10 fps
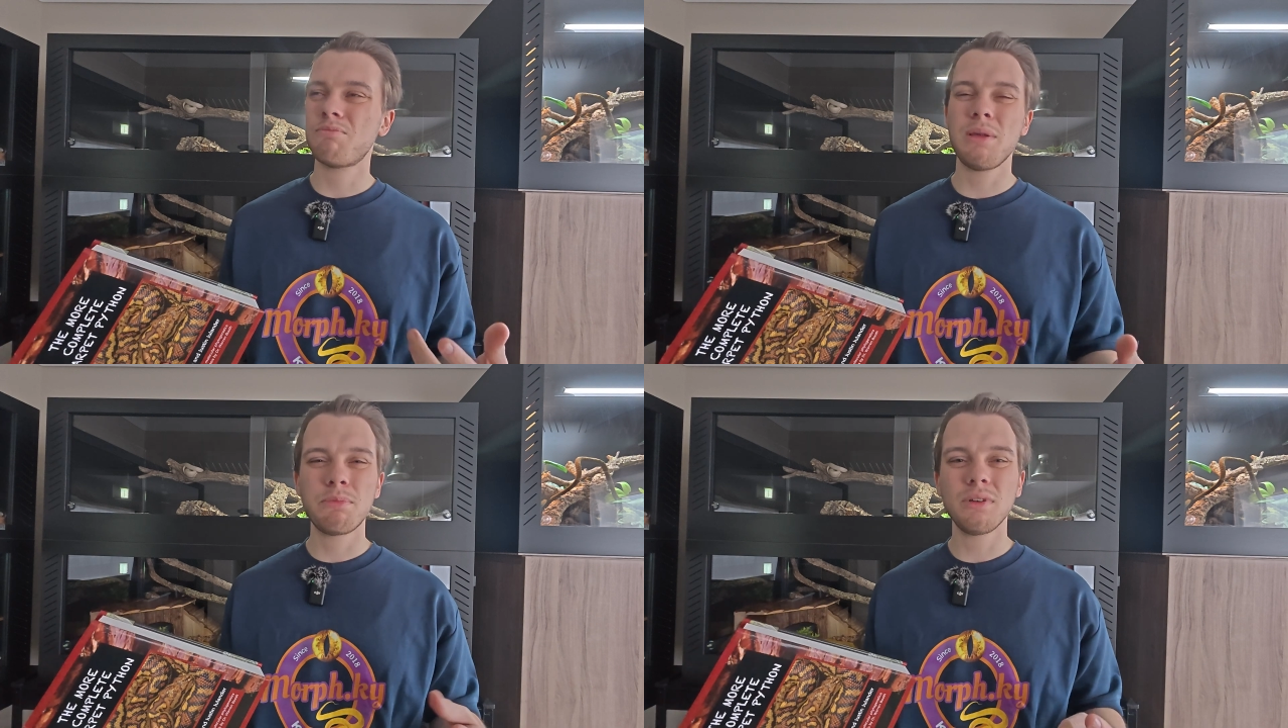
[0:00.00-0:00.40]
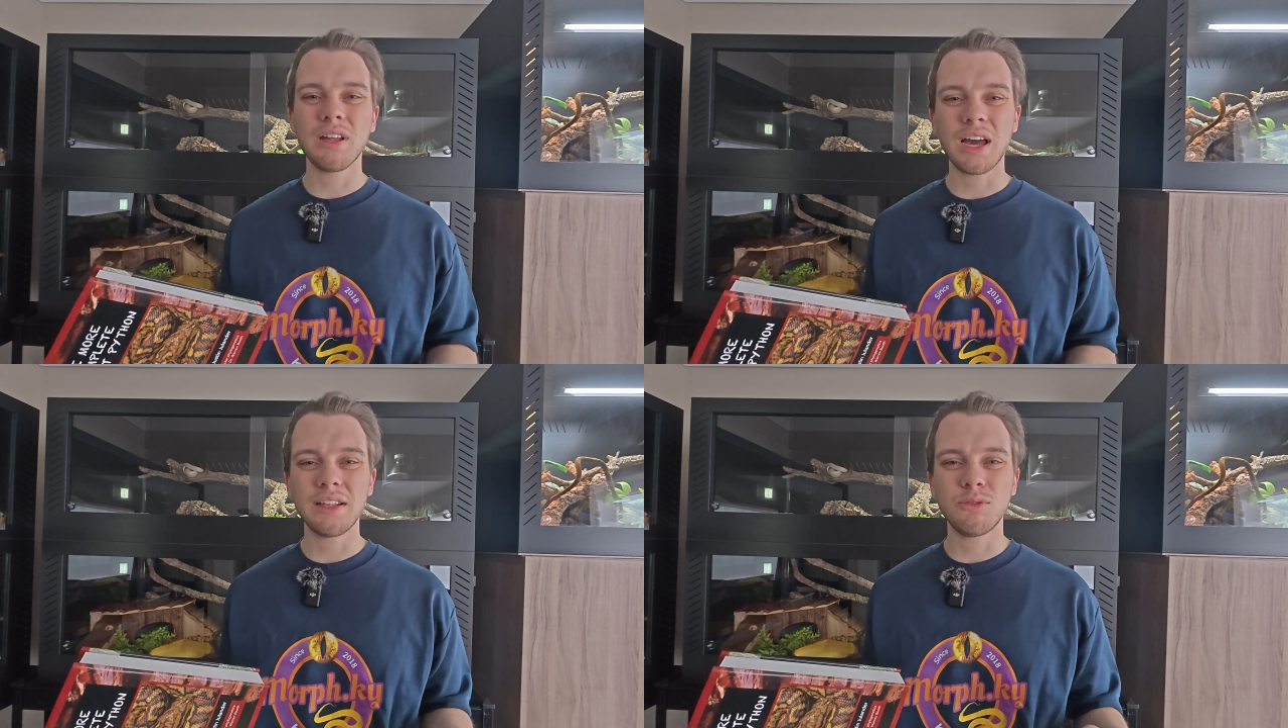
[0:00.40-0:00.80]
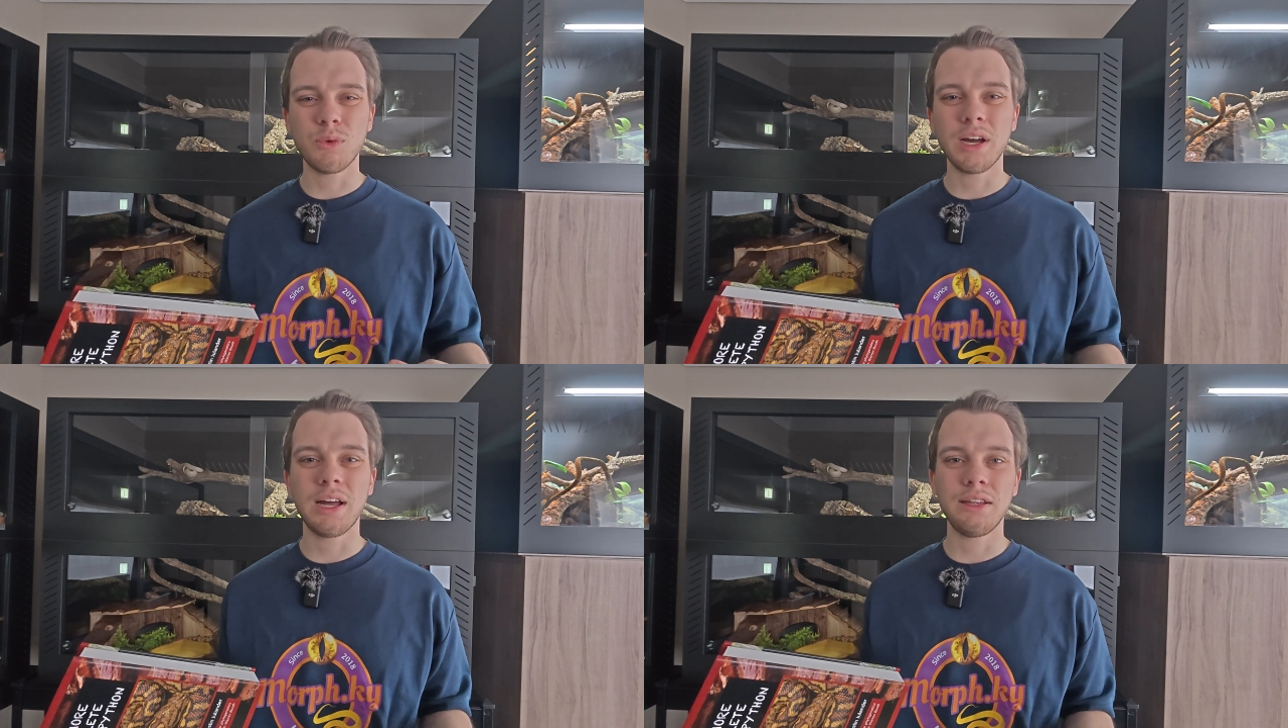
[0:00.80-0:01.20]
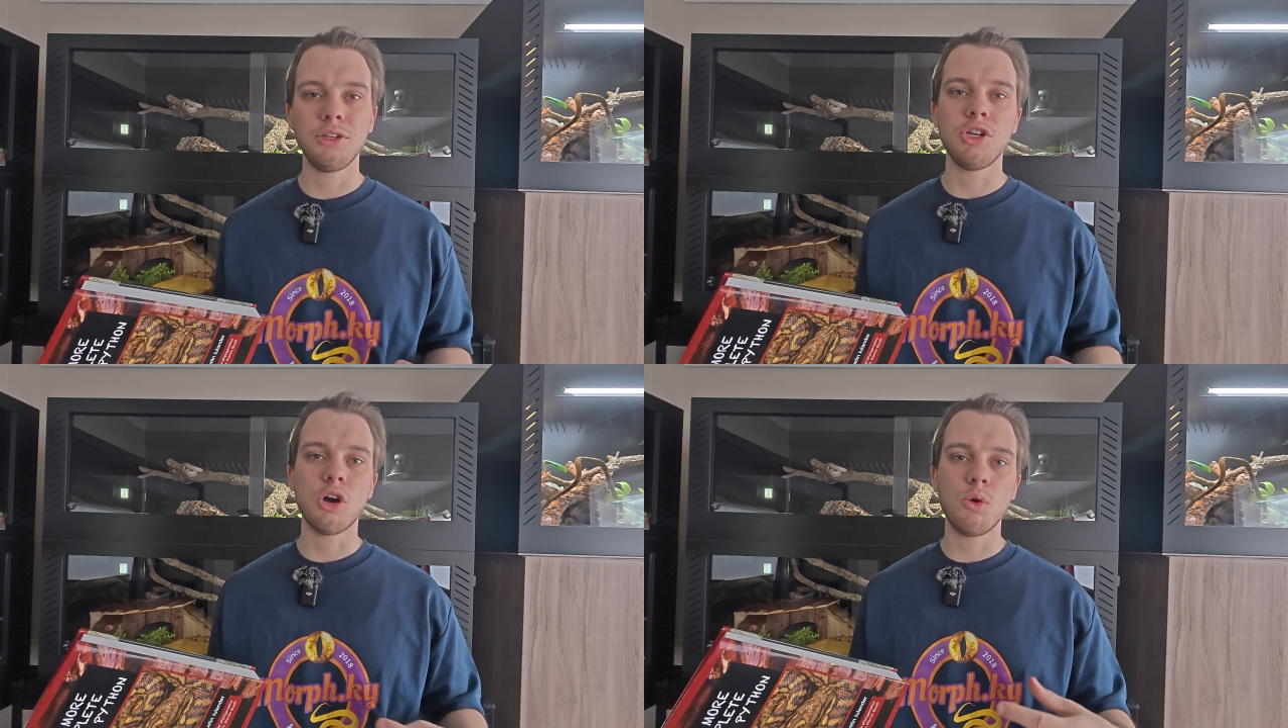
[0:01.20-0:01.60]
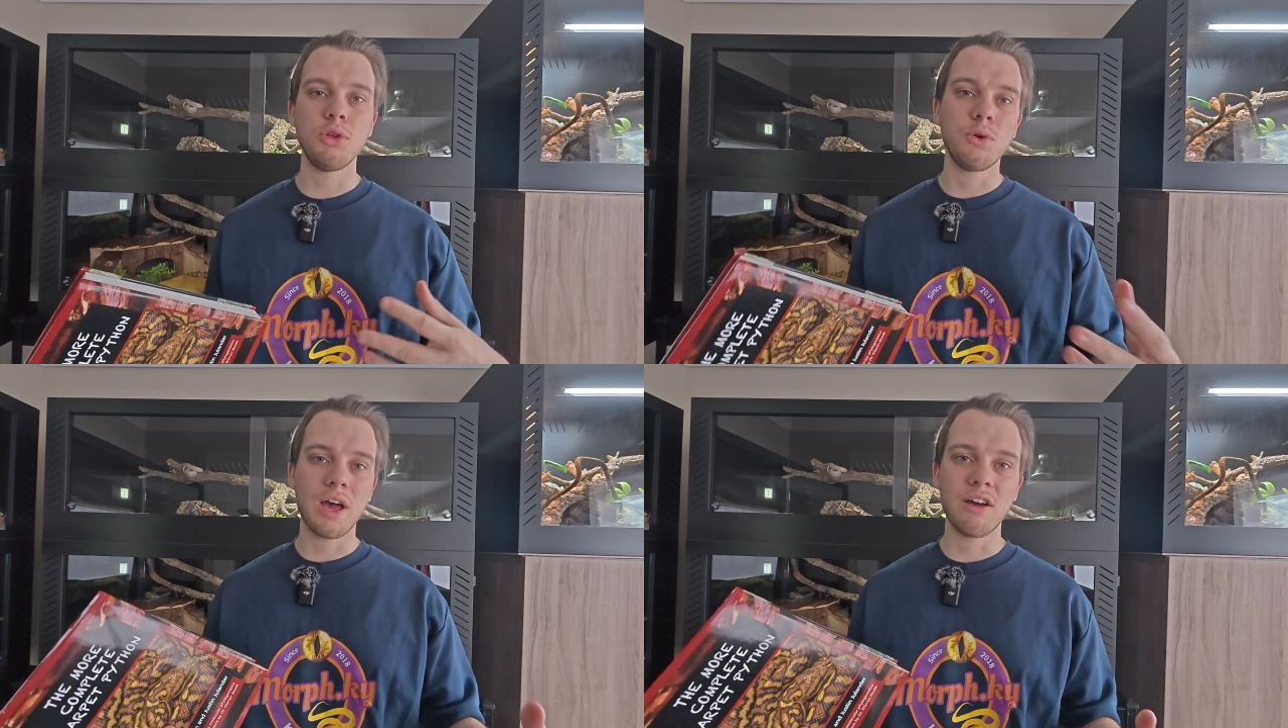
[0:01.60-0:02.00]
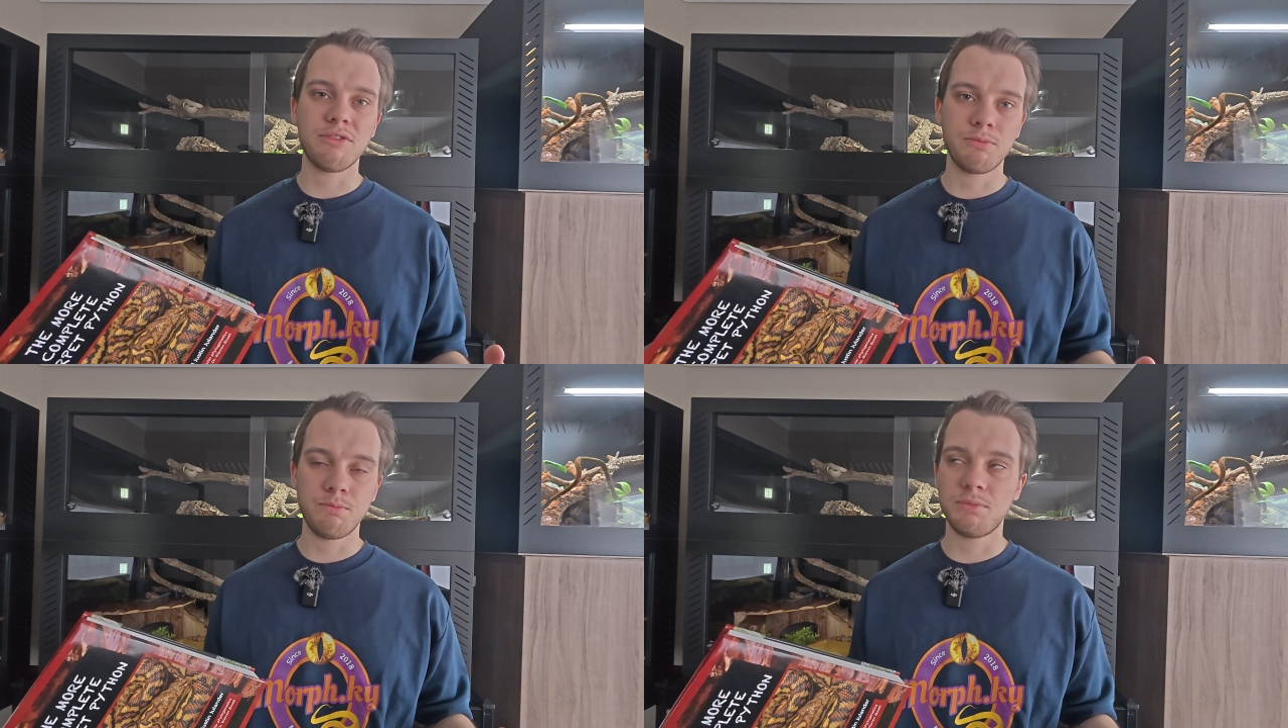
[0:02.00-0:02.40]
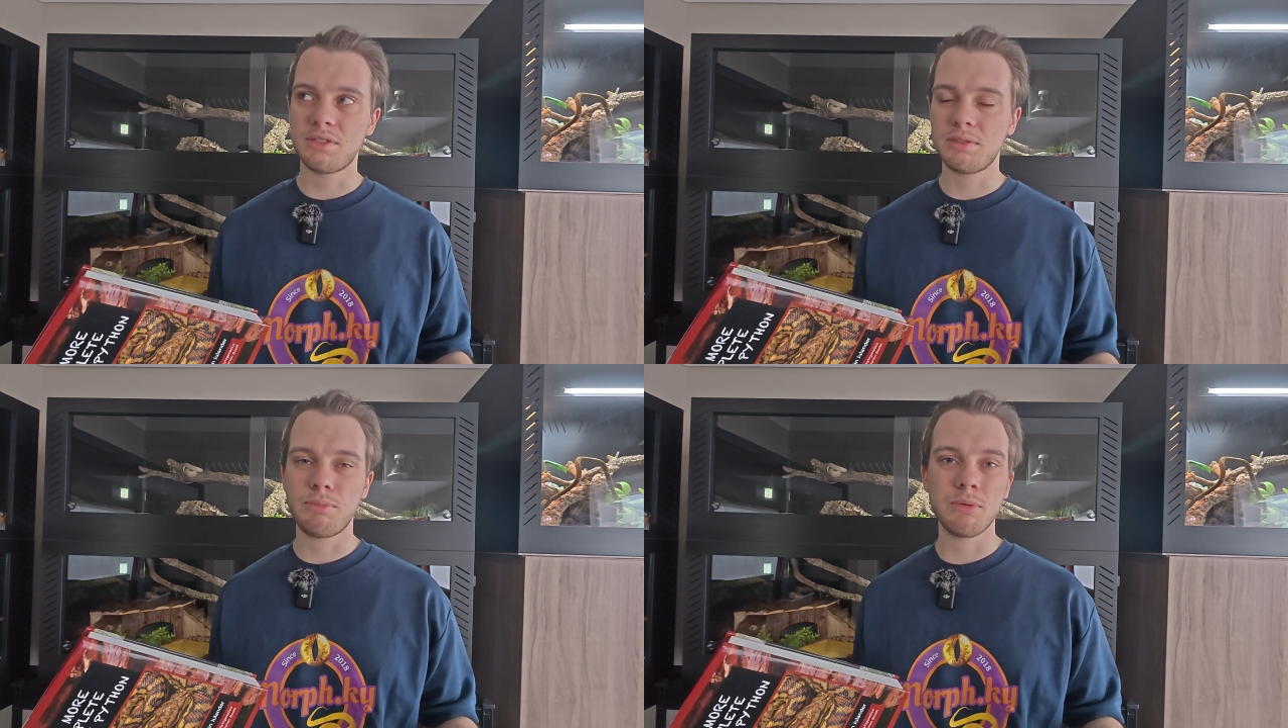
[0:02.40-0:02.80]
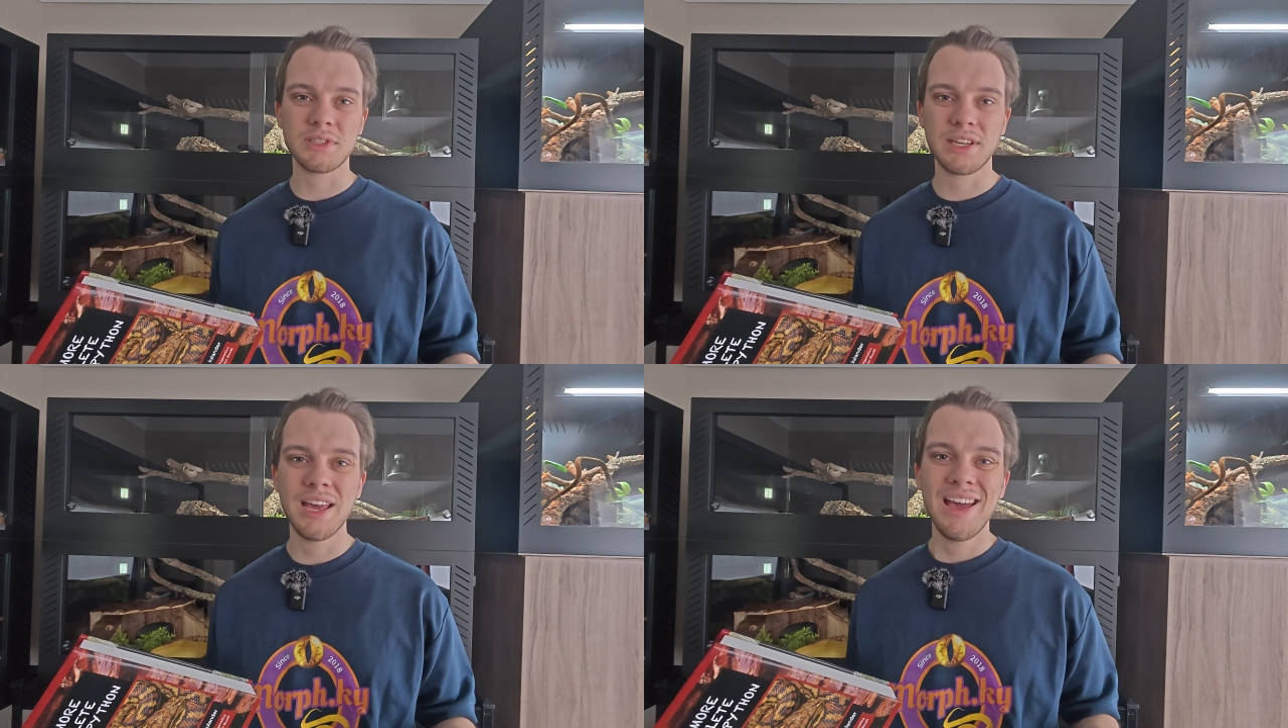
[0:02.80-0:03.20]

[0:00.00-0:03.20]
people like when, you have people saying,